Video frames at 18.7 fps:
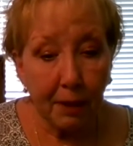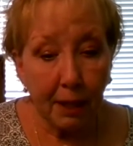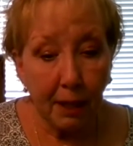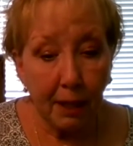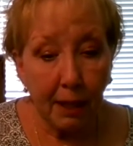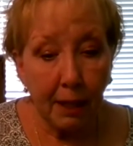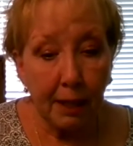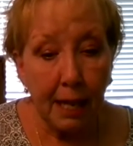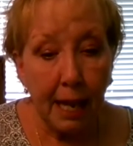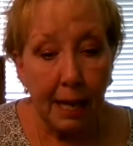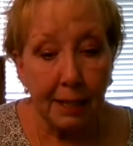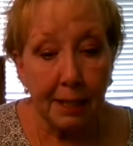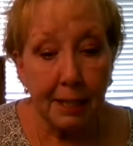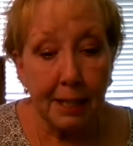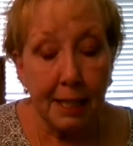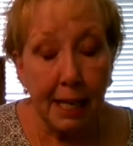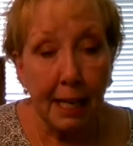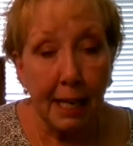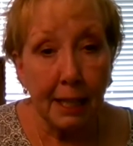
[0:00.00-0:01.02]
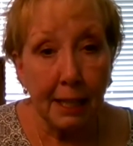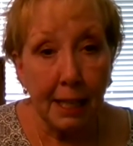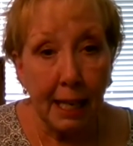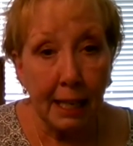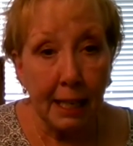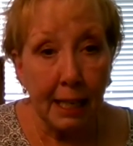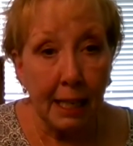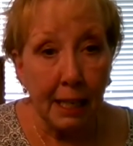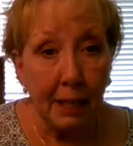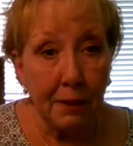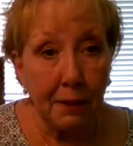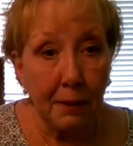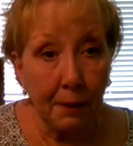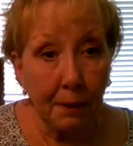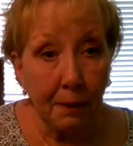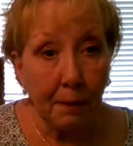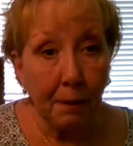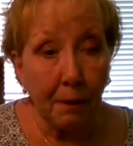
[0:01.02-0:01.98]
in that state, they need
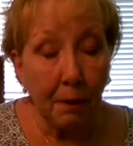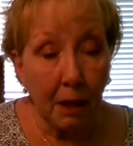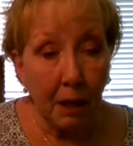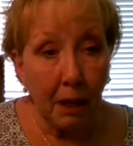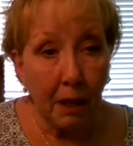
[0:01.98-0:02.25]
to